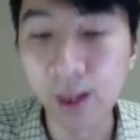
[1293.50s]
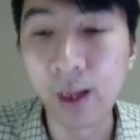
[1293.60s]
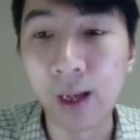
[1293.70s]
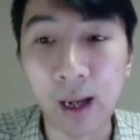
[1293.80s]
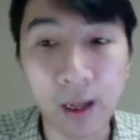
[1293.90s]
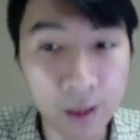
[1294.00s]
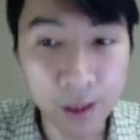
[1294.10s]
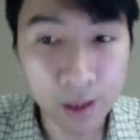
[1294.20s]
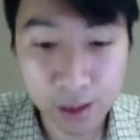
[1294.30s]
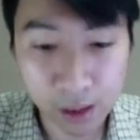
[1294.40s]
Under
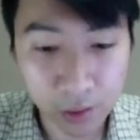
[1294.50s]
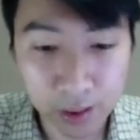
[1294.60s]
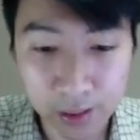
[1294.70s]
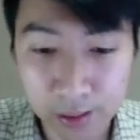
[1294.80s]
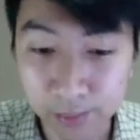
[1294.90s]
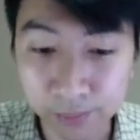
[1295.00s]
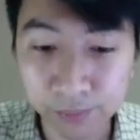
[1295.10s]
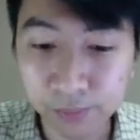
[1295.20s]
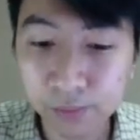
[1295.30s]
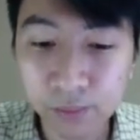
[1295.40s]
the Seleucids,
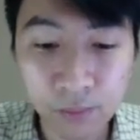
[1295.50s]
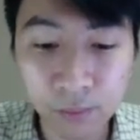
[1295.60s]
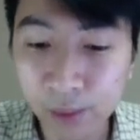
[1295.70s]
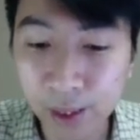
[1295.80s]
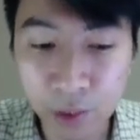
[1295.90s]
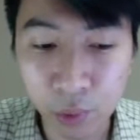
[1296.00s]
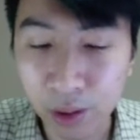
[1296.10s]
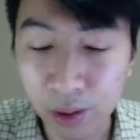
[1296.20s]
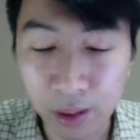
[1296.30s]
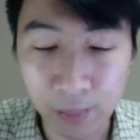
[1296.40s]
things were
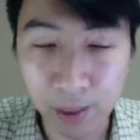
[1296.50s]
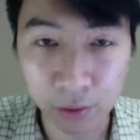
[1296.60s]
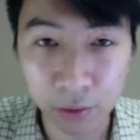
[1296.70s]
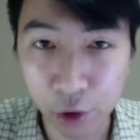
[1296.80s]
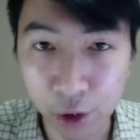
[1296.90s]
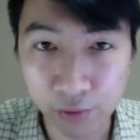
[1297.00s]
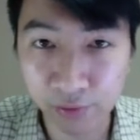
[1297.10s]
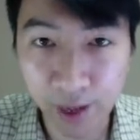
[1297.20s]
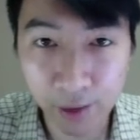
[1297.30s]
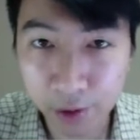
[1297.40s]
about to change
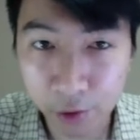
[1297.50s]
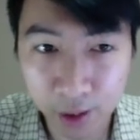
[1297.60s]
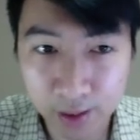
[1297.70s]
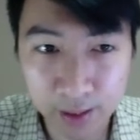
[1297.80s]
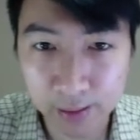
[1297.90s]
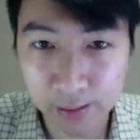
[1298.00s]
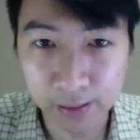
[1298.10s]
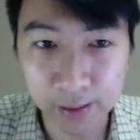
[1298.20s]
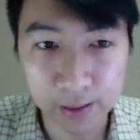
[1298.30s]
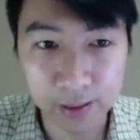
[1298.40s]
very drastically.
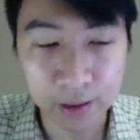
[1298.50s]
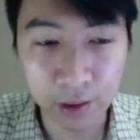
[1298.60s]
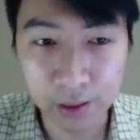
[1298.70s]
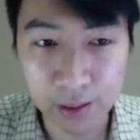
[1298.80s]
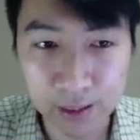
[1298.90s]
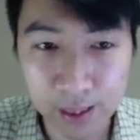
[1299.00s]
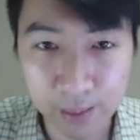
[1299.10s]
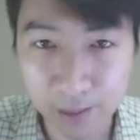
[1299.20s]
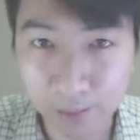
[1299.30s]
It's not the same like